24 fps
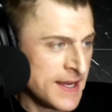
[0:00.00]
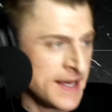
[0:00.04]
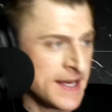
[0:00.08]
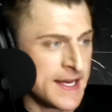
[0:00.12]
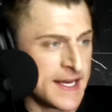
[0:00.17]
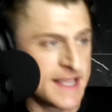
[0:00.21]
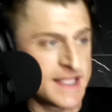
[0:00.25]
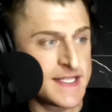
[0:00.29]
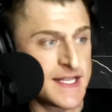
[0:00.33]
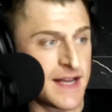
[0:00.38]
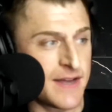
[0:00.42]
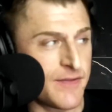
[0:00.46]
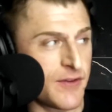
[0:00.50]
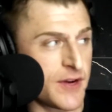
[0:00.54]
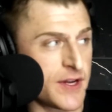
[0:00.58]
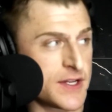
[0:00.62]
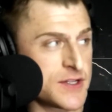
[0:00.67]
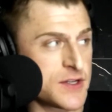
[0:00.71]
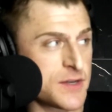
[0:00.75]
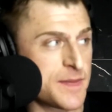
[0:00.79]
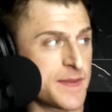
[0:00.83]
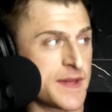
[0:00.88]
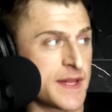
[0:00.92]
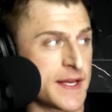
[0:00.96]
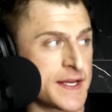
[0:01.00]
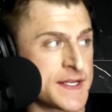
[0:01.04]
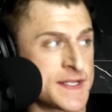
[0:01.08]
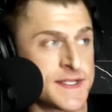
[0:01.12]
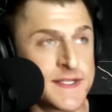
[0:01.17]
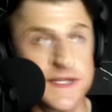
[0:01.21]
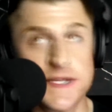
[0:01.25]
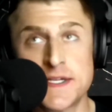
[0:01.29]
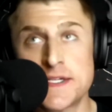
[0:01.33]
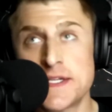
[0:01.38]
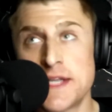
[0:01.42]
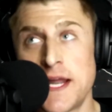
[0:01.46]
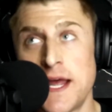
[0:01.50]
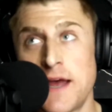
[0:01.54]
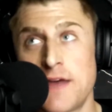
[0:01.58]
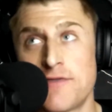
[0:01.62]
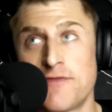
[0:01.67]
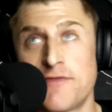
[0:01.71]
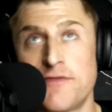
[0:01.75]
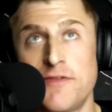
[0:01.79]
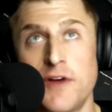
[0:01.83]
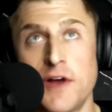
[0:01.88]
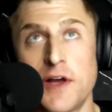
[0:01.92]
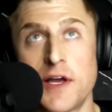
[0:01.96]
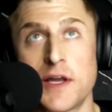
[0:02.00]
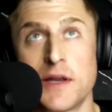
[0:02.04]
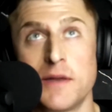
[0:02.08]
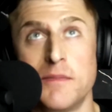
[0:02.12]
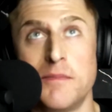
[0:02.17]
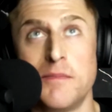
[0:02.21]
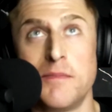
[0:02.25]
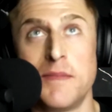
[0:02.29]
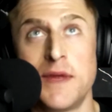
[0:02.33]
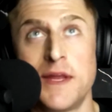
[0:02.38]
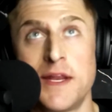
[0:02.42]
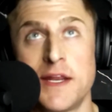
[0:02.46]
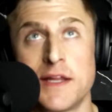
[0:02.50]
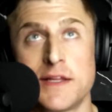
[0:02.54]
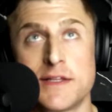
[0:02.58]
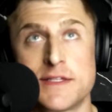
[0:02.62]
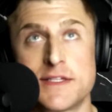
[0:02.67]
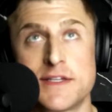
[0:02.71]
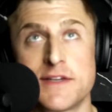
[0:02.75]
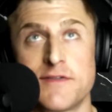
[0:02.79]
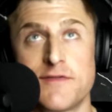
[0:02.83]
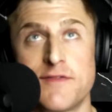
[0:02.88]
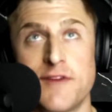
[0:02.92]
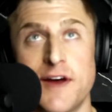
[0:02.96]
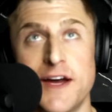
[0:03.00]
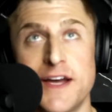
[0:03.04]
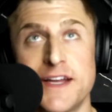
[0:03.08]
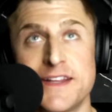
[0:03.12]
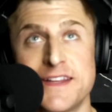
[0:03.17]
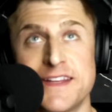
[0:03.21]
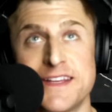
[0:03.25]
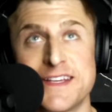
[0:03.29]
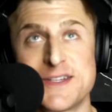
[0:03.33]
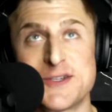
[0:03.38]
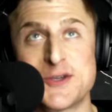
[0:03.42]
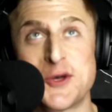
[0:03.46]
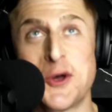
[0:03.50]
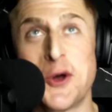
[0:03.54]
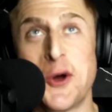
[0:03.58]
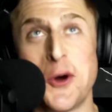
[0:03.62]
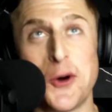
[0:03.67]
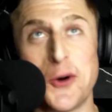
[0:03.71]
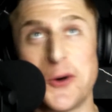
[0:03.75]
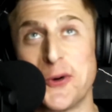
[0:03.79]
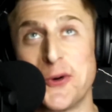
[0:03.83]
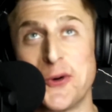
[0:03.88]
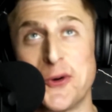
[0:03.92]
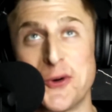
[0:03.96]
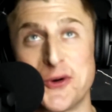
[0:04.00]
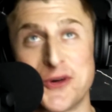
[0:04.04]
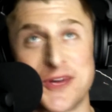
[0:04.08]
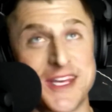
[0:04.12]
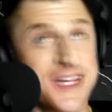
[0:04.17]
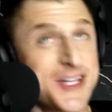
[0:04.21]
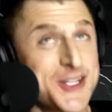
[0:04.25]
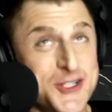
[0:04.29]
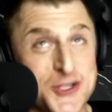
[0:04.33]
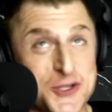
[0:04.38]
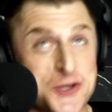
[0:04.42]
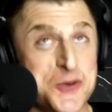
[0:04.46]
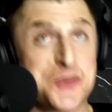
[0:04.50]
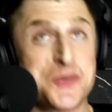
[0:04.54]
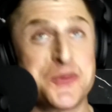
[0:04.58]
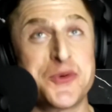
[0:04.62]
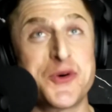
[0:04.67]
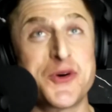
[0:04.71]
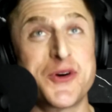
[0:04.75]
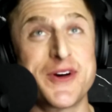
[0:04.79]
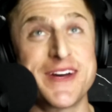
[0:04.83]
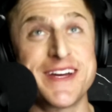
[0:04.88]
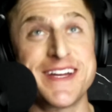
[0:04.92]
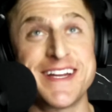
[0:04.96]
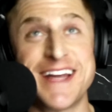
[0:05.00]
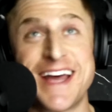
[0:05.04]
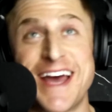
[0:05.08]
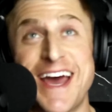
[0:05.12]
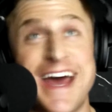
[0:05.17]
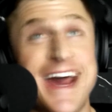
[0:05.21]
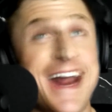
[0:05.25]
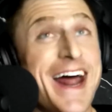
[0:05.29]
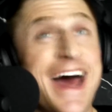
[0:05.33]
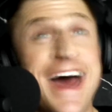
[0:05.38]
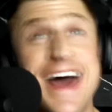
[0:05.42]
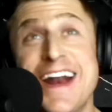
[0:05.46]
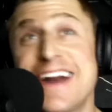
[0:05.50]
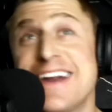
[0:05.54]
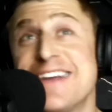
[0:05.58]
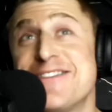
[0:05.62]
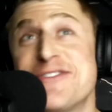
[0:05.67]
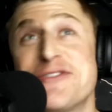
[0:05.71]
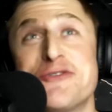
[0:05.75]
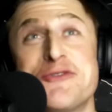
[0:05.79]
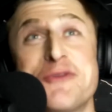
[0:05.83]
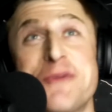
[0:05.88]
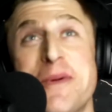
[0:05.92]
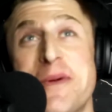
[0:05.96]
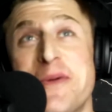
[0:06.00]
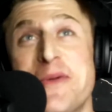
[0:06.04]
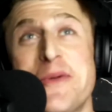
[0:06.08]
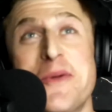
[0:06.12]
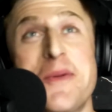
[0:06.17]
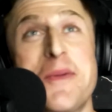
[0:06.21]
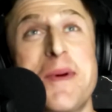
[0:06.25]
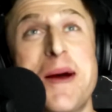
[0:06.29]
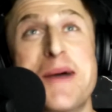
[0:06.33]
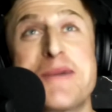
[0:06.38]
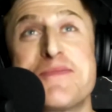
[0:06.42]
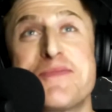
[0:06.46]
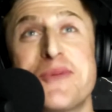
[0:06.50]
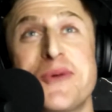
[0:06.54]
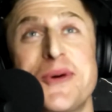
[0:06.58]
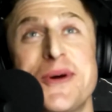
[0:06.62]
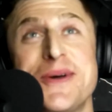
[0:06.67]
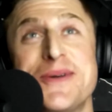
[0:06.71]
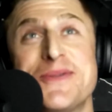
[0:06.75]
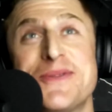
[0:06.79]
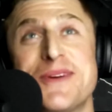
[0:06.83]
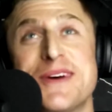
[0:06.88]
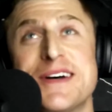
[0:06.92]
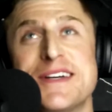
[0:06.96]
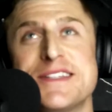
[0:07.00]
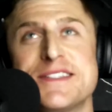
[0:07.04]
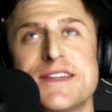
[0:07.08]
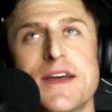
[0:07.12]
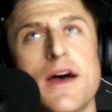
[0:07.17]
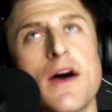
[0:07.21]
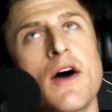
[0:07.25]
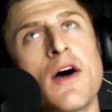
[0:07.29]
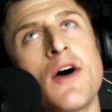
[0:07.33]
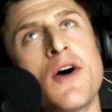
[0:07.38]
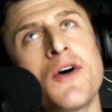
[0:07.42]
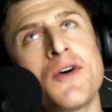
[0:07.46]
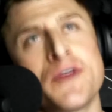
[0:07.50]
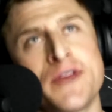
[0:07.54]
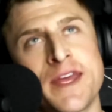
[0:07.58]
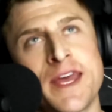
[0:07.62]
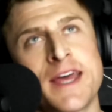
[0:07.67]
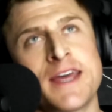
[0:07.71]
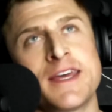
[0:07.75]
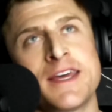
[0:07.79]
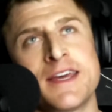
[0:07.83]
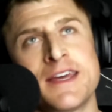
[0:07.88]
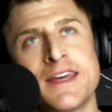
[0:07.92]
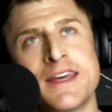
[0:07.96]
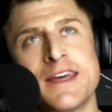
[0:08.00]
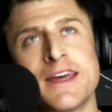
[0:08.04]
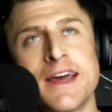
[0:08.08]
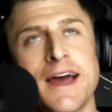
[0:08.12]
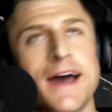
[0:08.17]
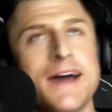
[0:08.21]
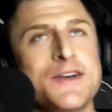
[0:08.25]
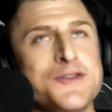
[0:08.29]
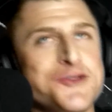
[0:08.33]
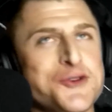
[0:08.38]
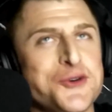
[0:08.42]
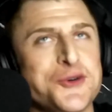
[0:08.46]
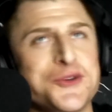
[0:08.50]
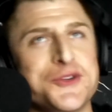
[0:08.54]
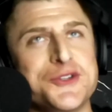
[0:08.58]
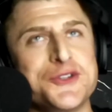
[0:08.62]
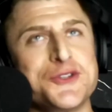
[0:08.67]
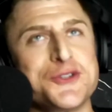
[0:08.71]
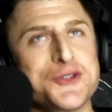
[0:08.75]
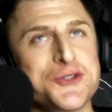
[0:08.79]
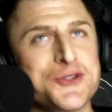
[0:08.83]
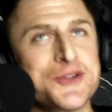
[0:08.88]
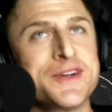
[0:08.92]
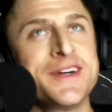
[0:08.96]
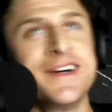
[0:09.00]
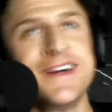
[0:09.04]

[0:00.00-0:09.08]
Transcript: Isn't that funny? It took me like 6.5 fucking minutes to find this or get to the point, and I don't even remember what my point was. Oh, yeah, I totally do.